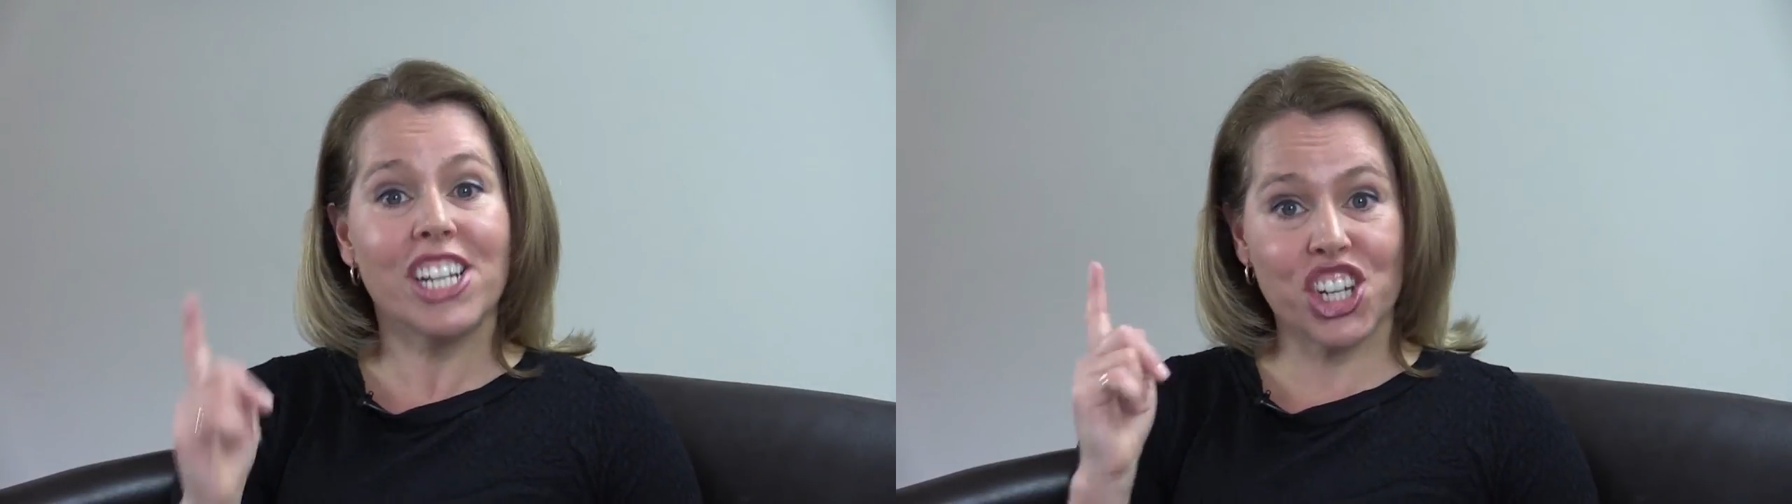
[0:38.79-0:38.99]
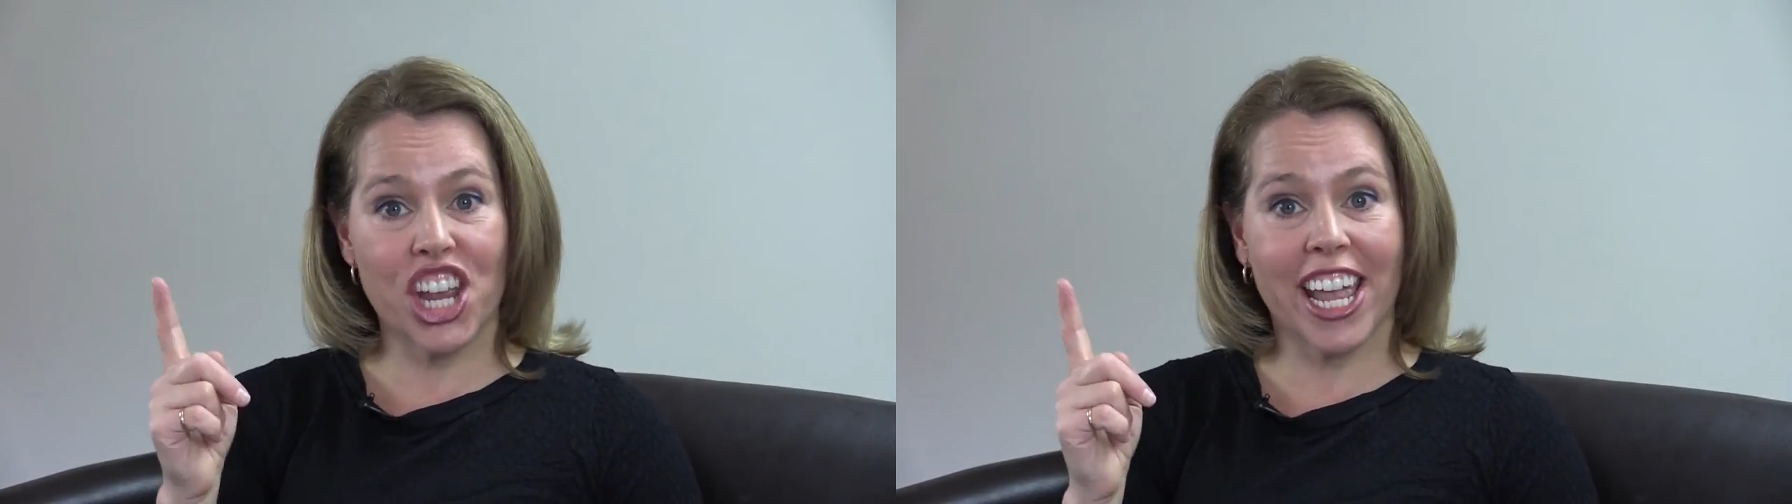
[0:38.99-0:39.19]

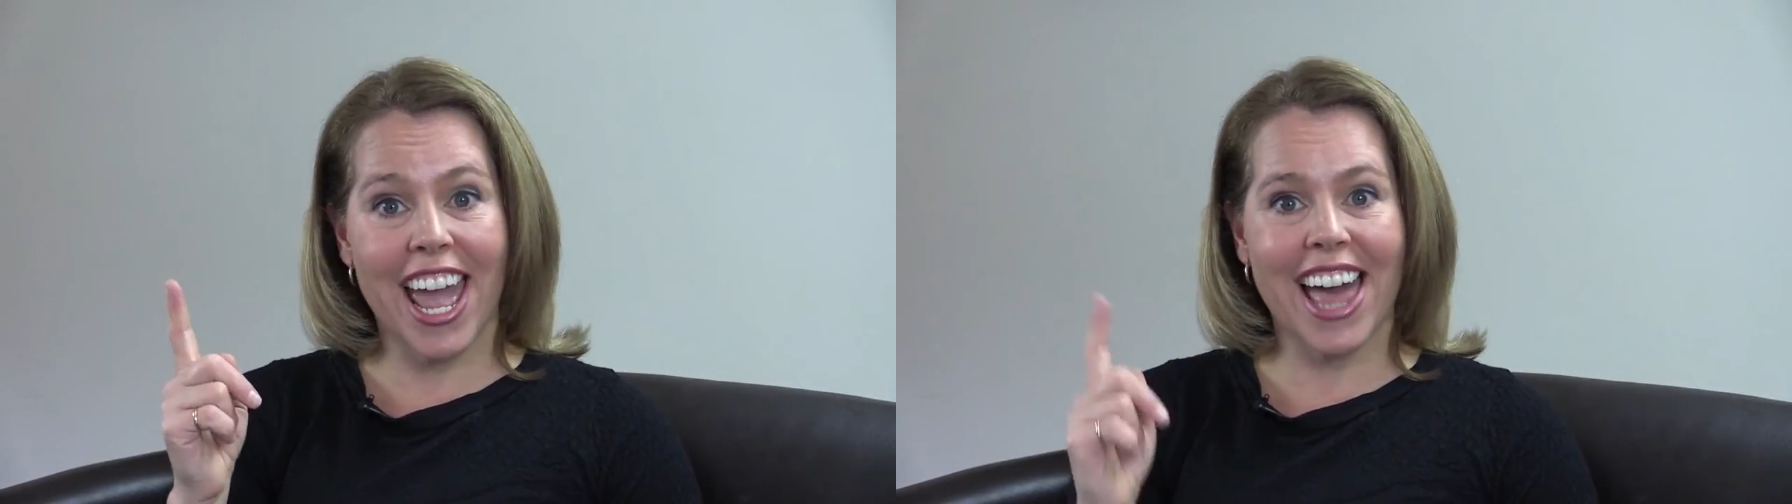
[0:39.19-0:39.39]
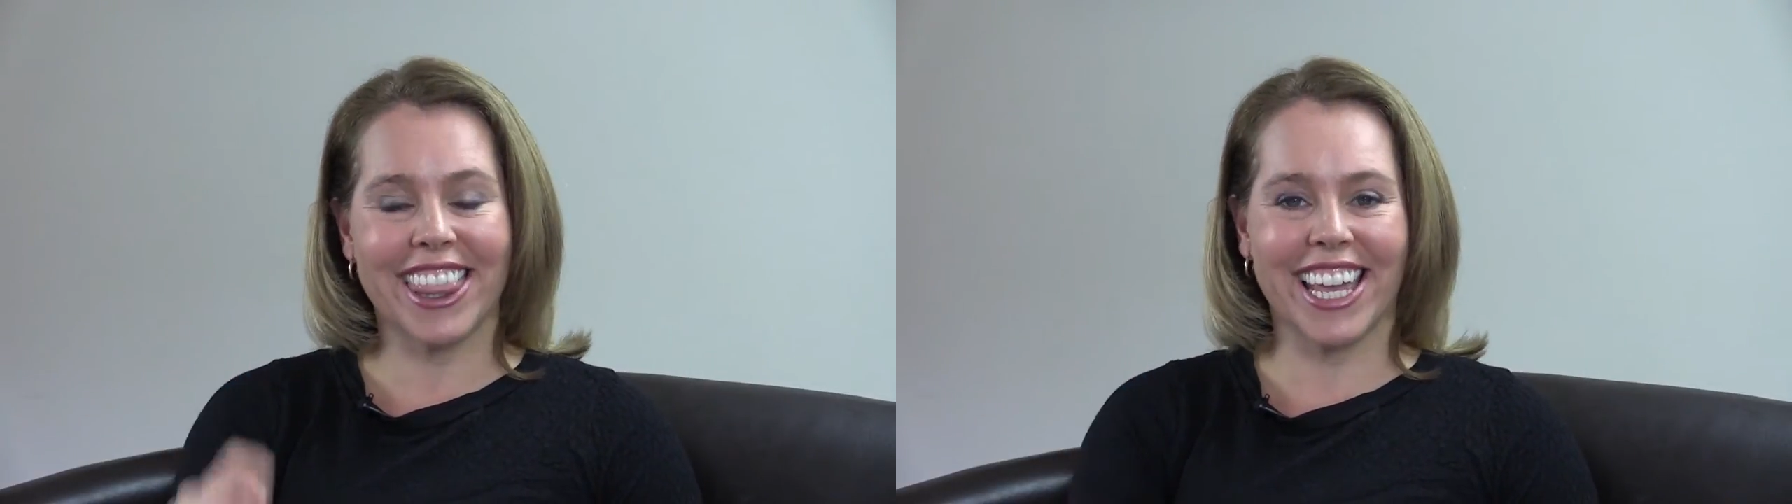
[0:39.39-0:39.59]
check
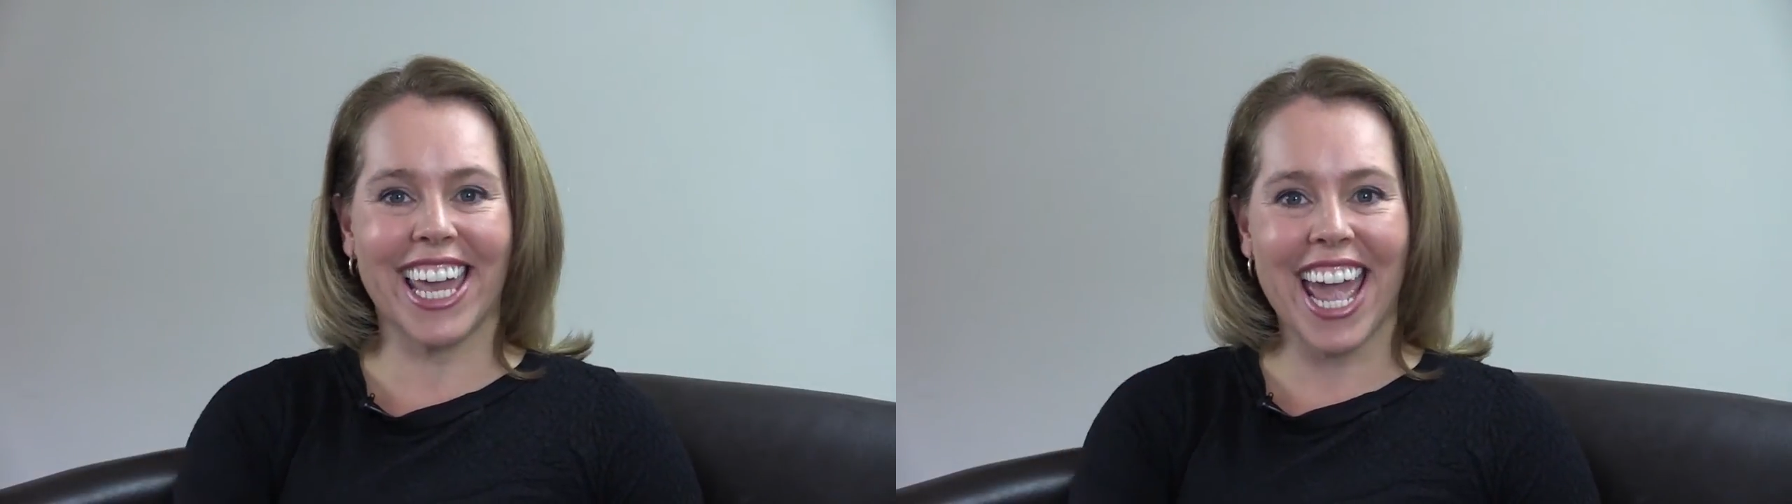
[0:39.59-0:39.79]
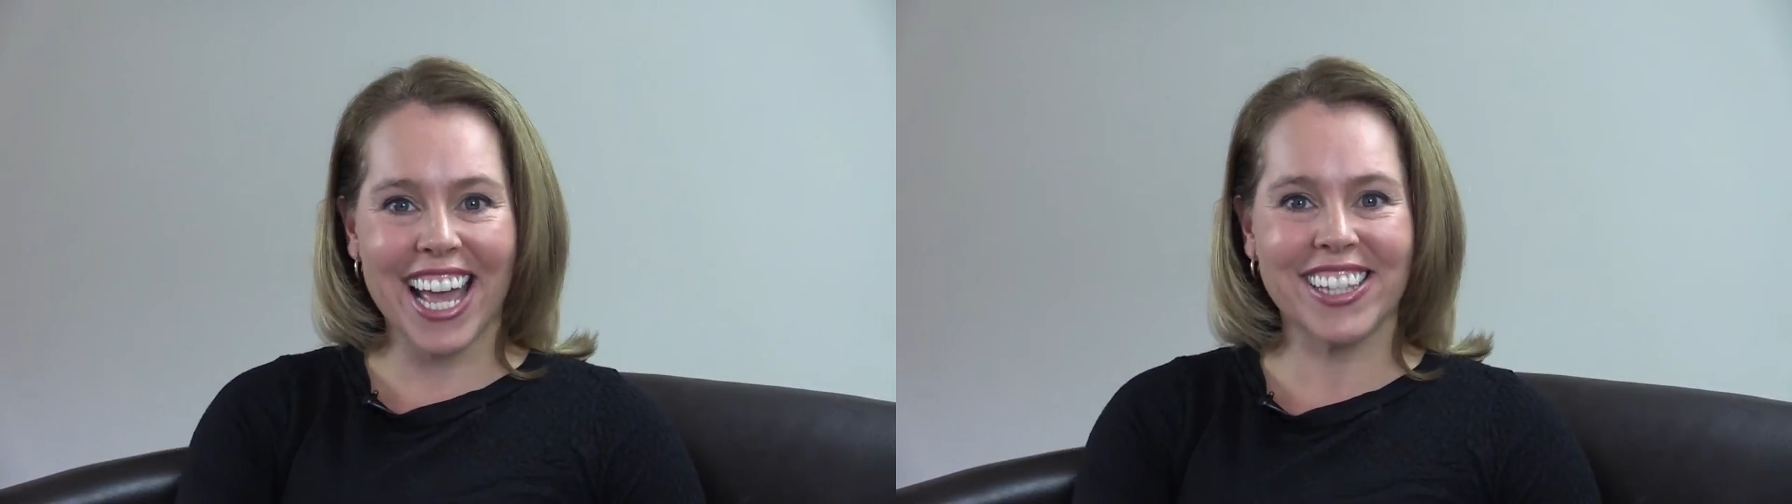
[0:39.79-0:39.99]
out the
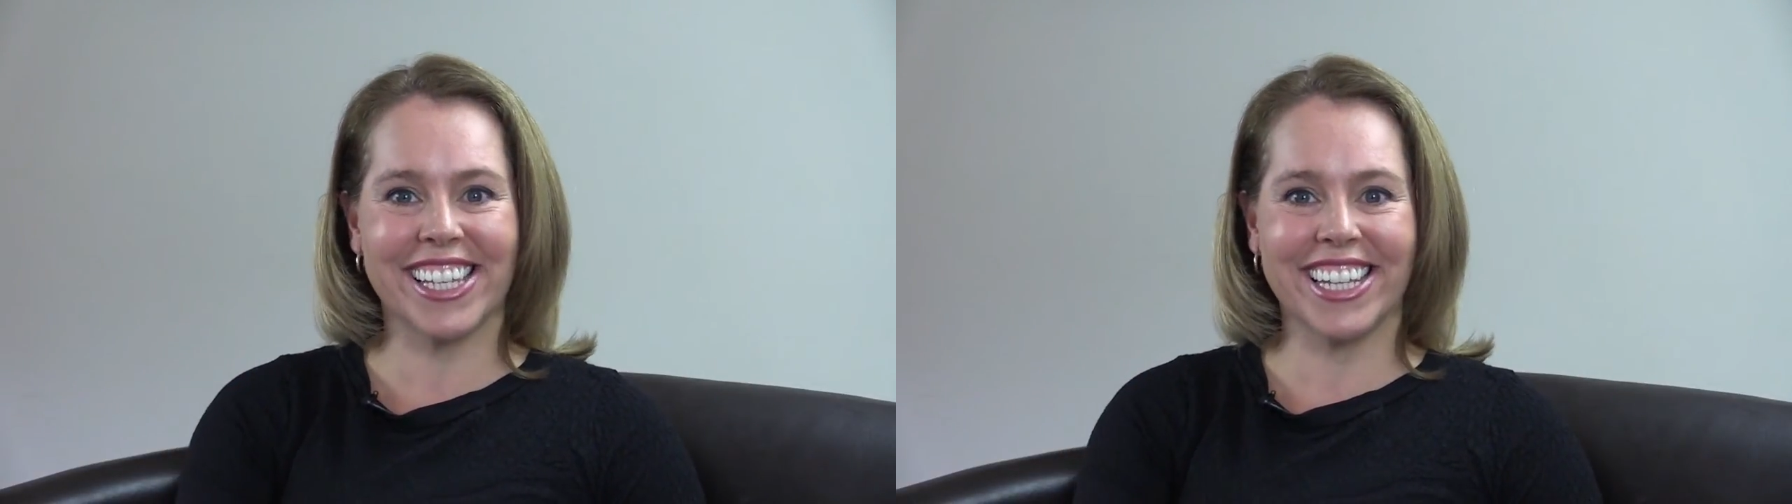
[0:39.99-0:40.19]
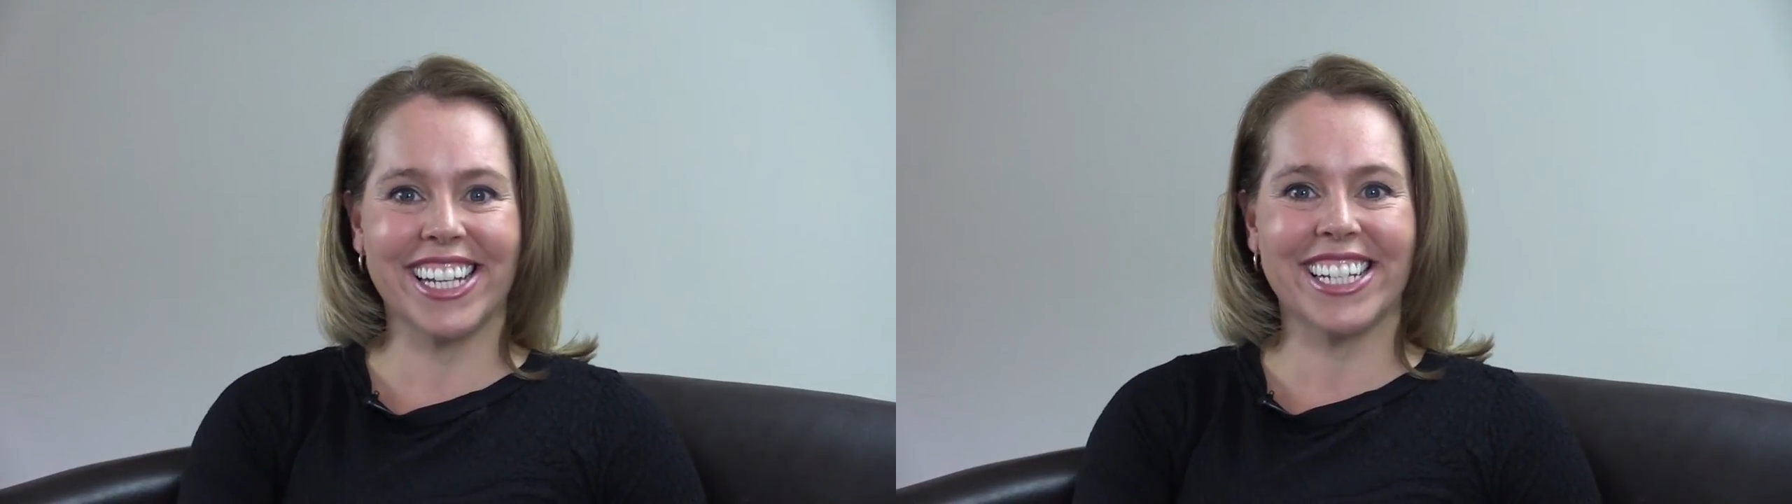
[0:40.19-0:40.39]

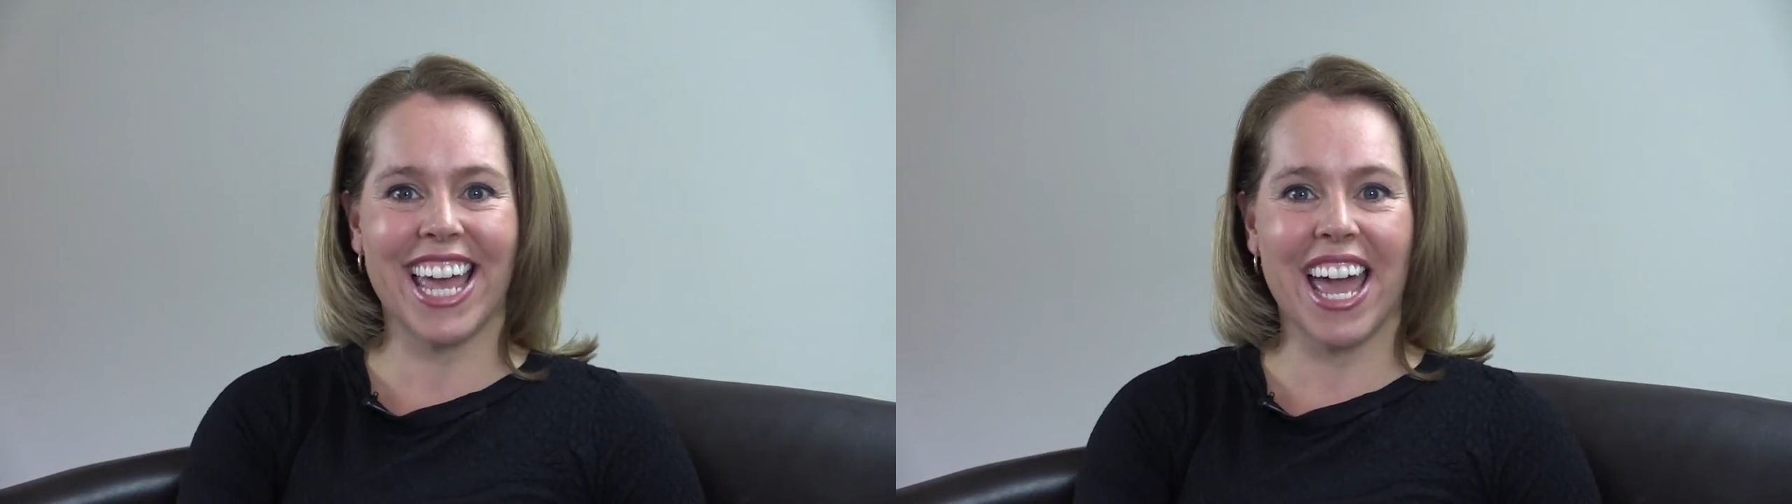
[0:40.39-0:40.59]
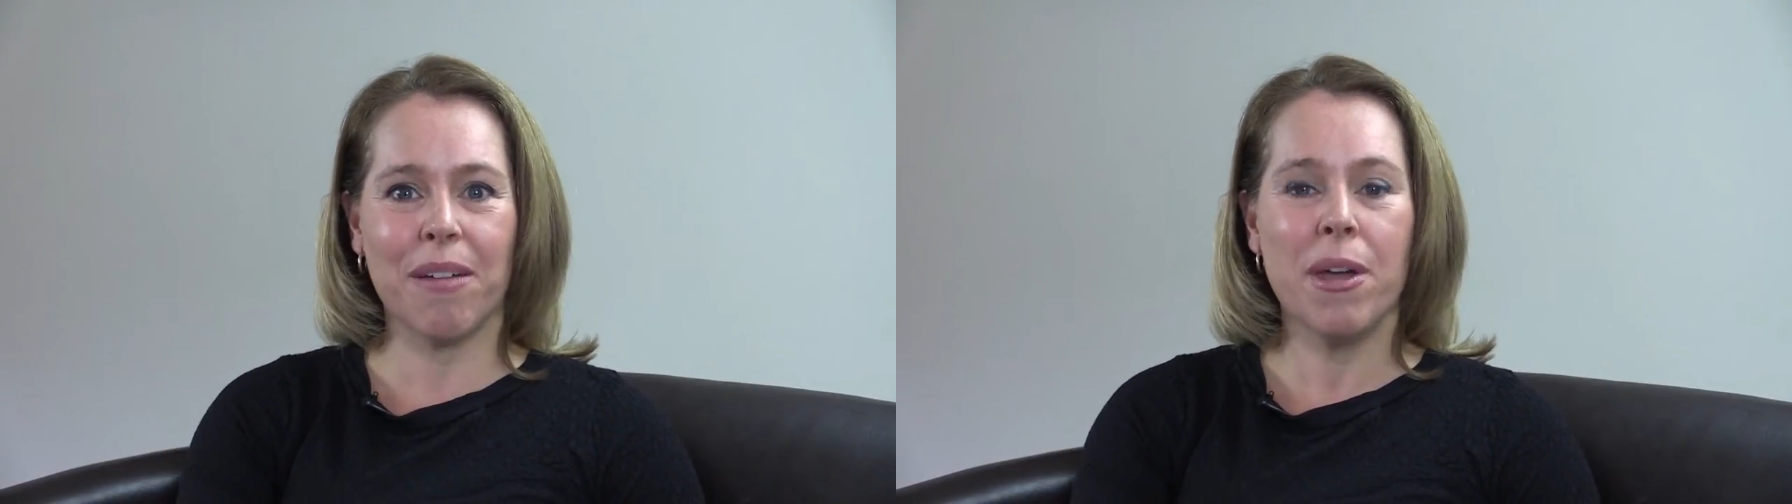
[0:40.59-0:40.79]
counseling
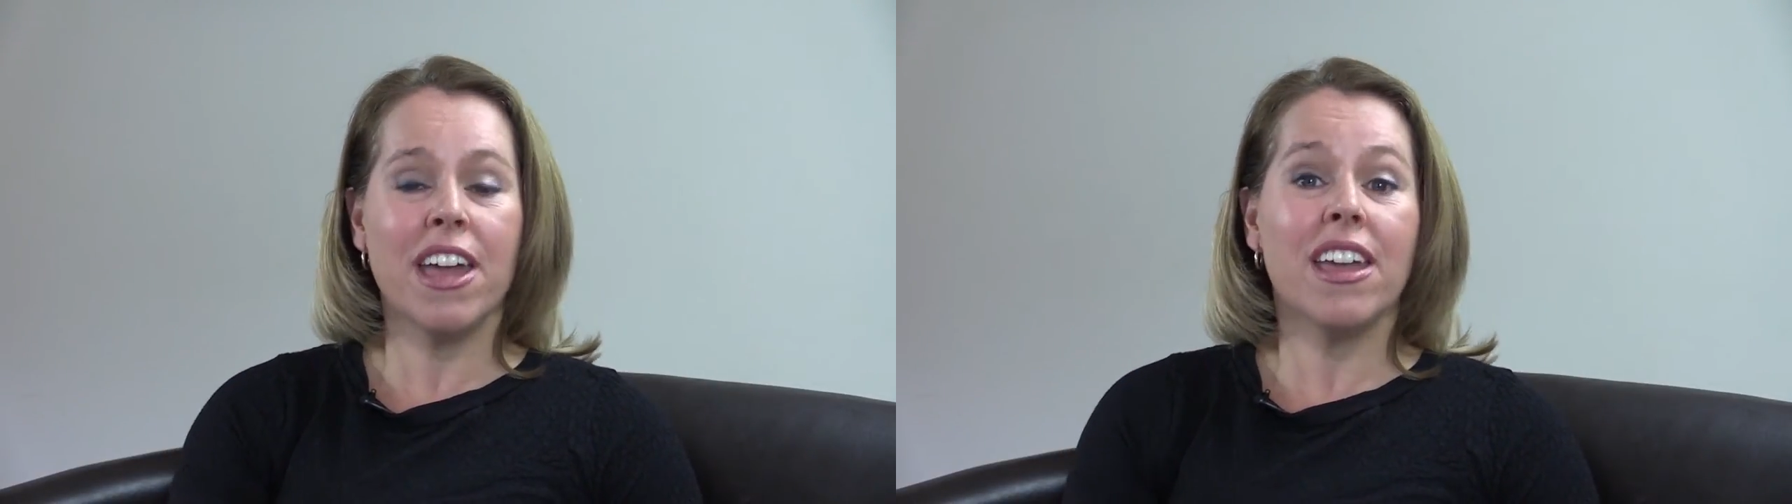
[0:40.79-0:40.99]
tab.